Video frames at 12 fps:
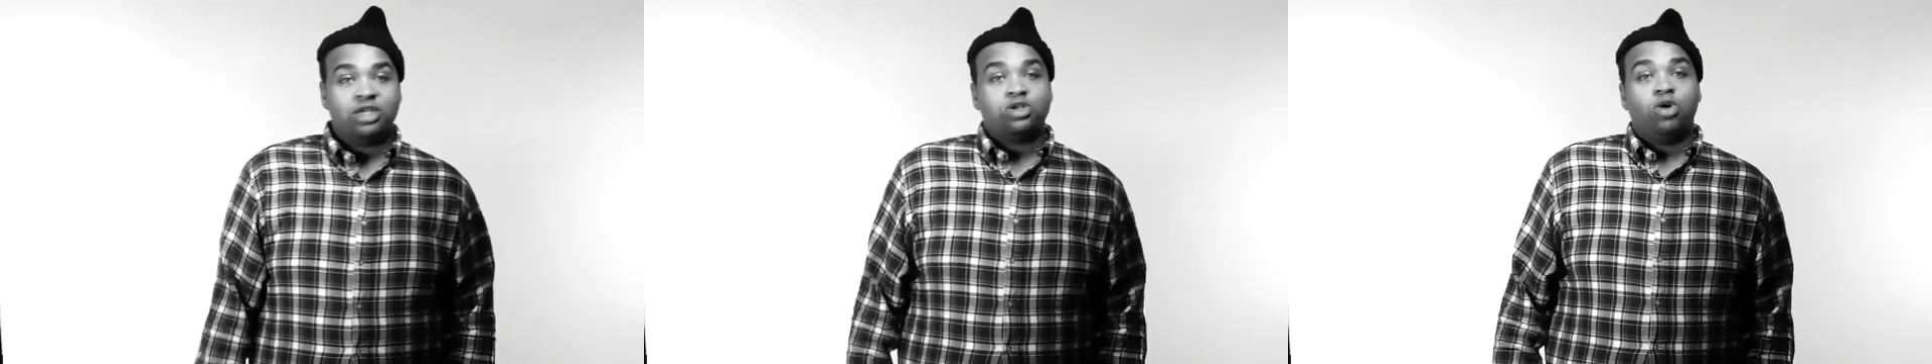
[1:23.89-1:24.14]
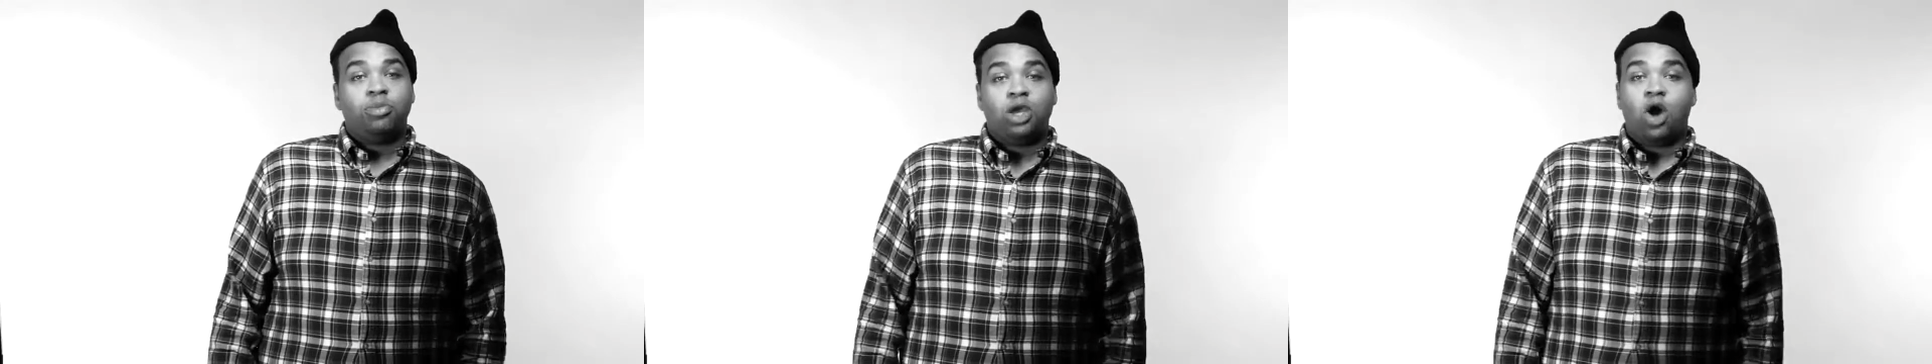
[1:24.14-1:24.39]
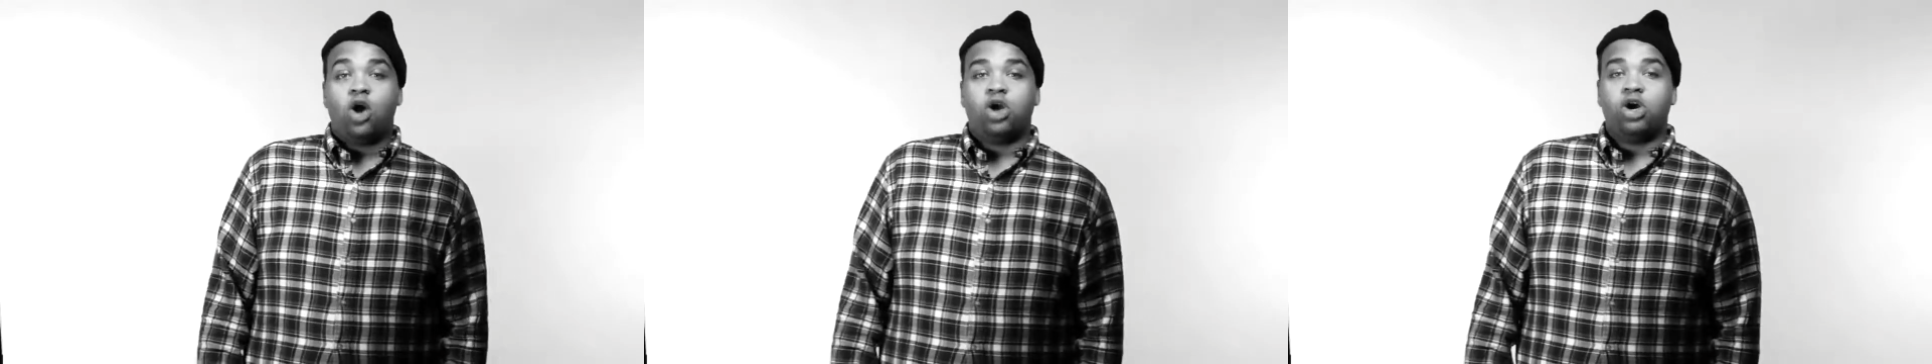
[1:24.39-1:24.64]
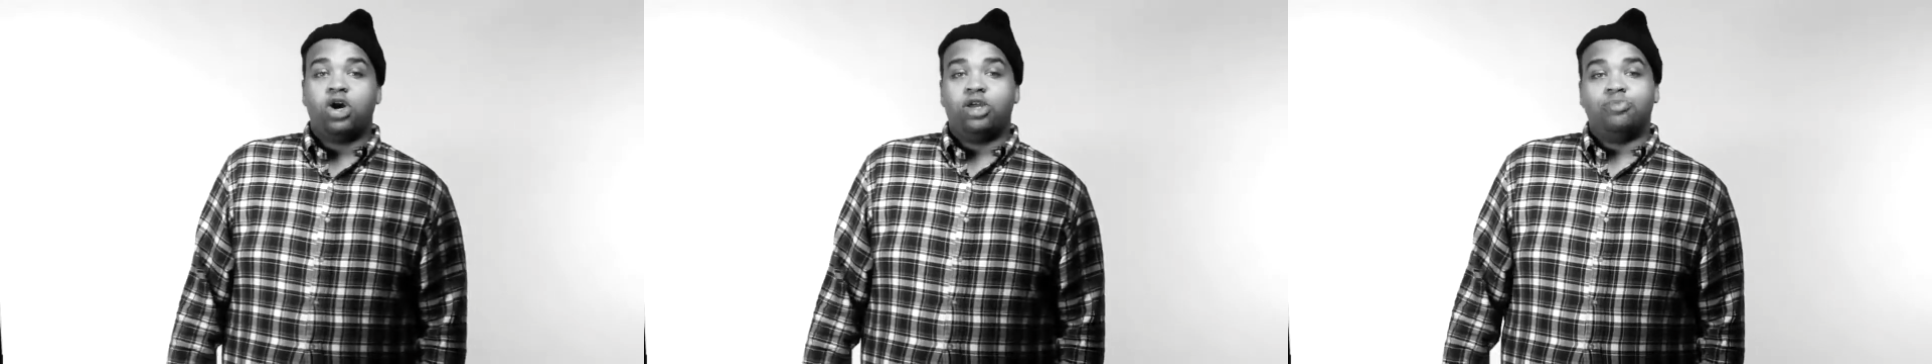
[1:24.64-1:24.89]
it's going to be all
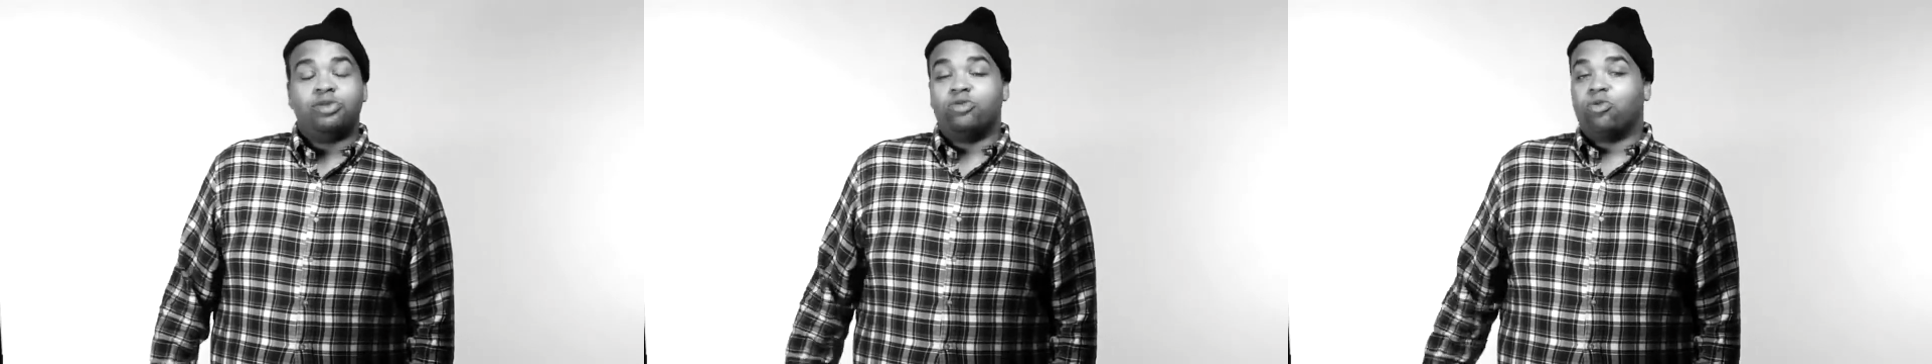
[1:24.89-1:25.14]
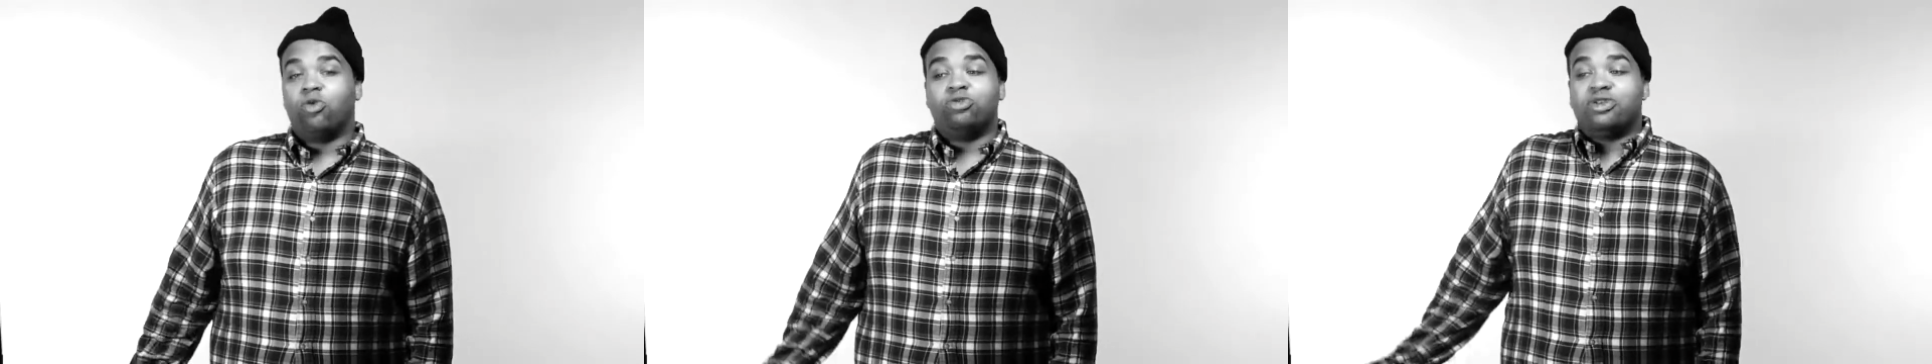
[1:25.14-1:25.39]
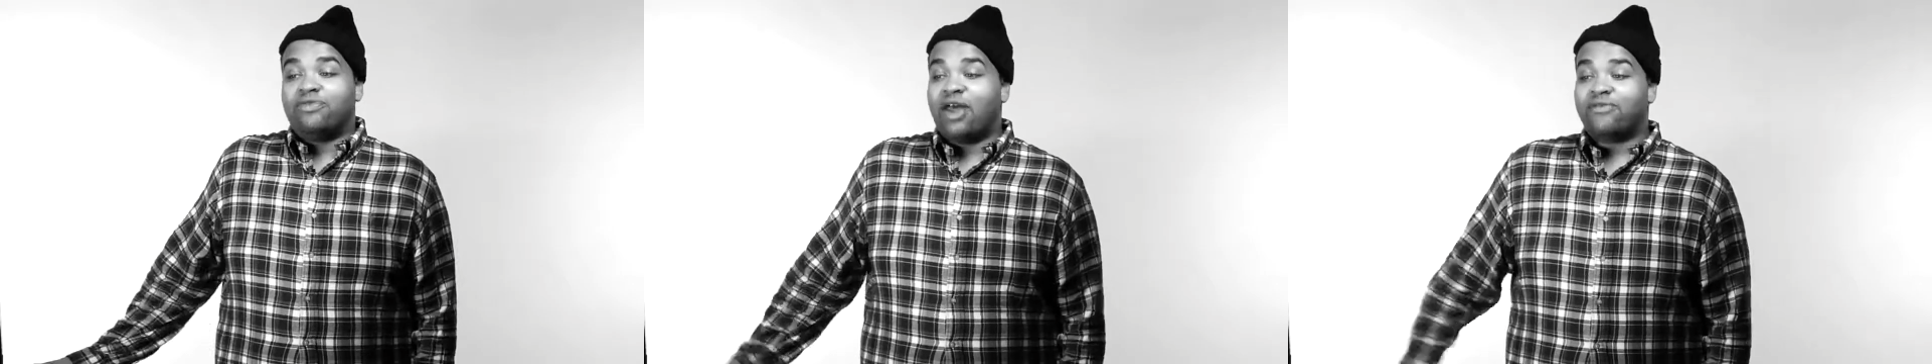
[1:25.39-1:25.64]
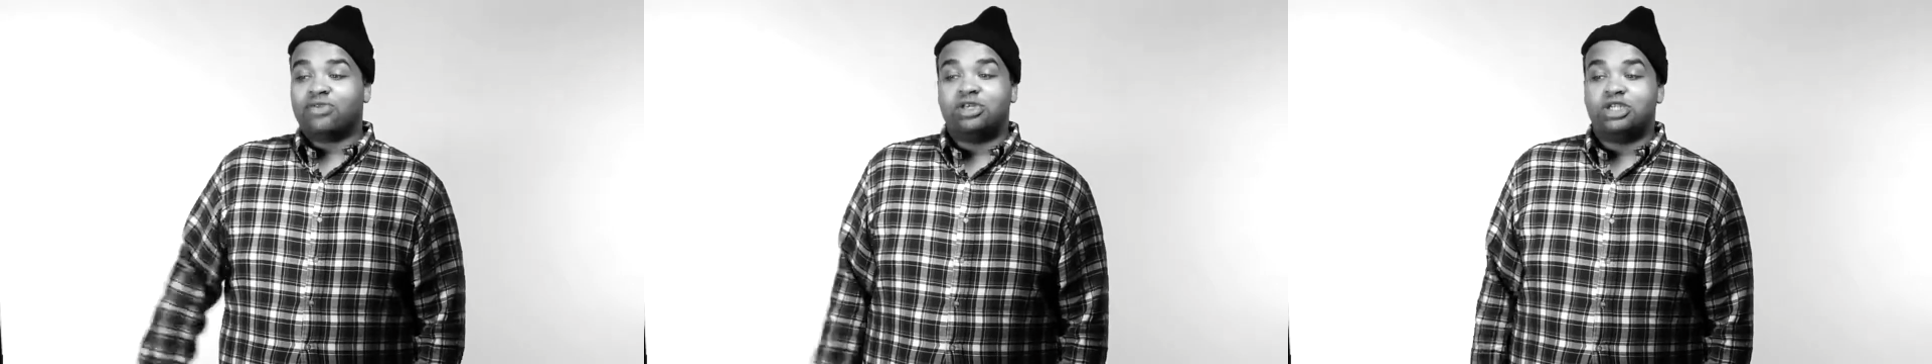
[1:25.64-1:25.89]
good. But the rules have
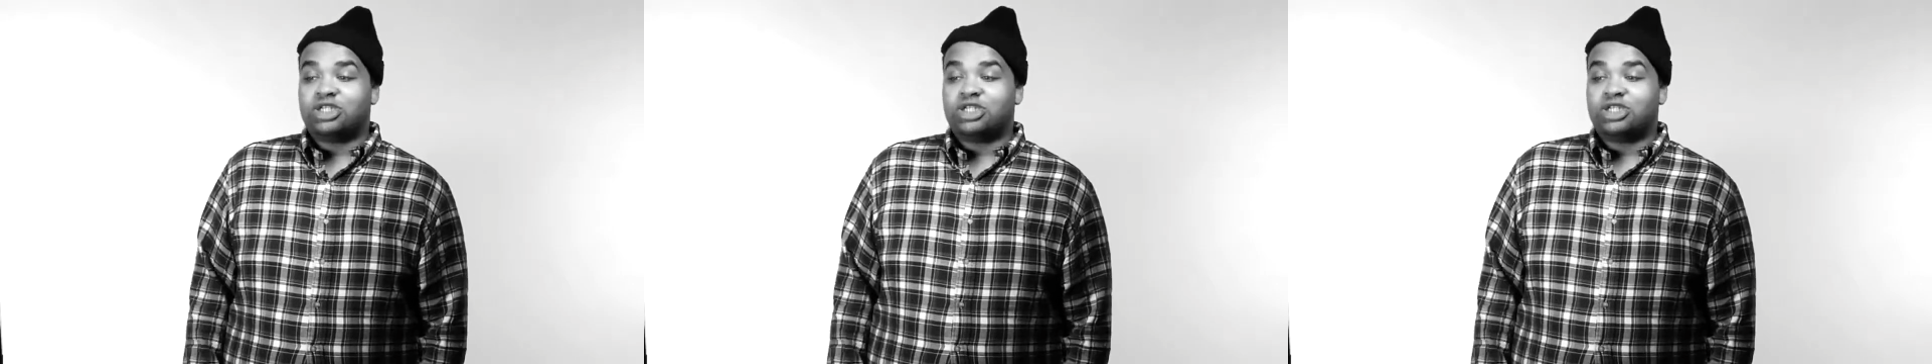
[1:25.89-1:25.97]
definitely